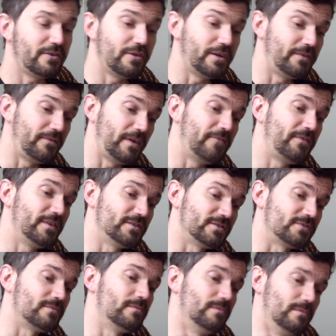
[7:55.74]
don't know, it
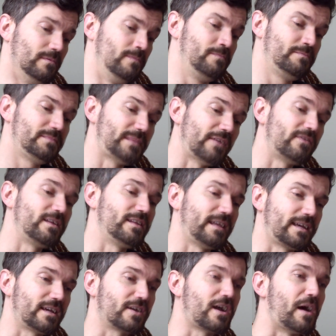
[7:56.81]
feels definitely
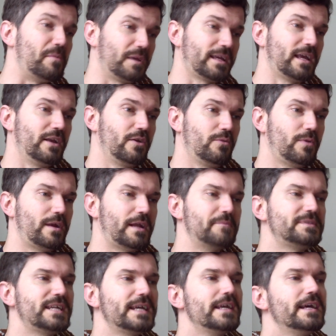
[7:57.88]
like a complicated one.
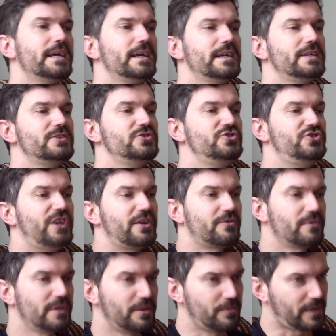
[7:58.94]
I would say
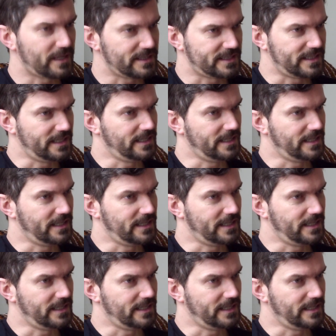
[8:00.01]
generally what I